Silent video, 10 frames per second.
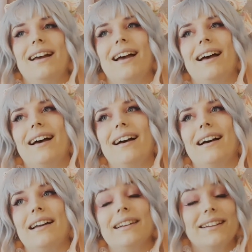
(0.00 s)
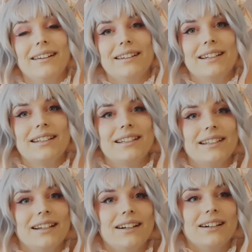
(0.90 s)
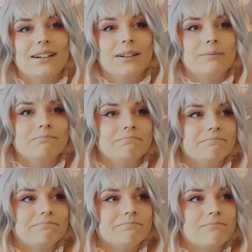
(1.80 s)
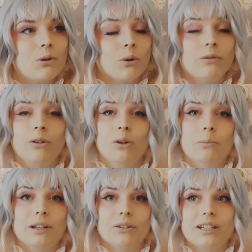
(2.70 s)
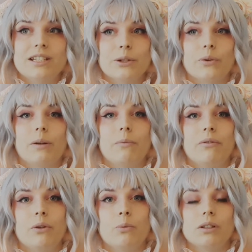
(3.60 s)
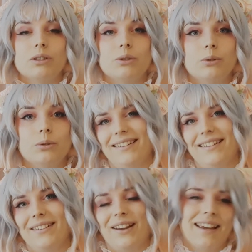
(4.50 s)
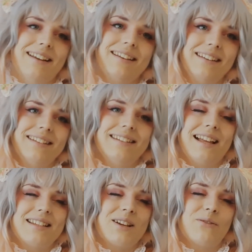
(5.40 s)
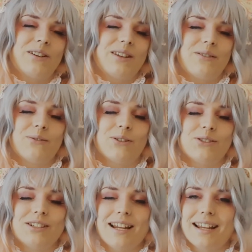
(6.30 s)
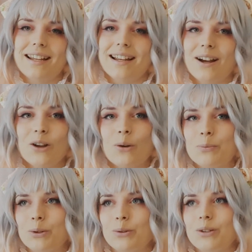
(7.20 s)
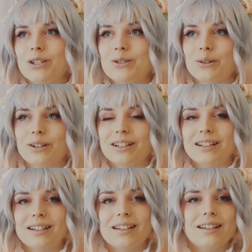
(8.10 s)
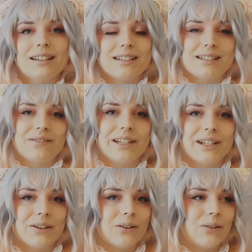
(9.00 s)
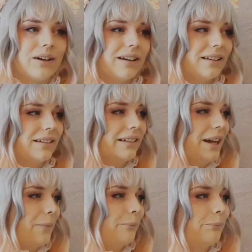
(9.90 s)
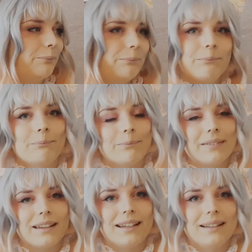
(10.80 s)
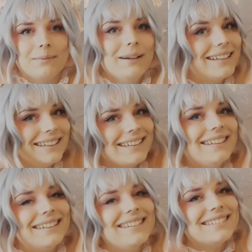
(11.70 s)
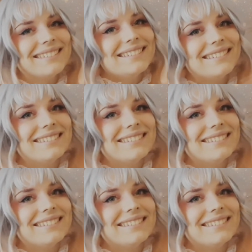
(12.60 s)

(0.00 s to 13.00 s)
uh, like, um, or follow me on Instagram if you want to. Okay that's everything for today. I hope you enjoyed this video and yeah, bye!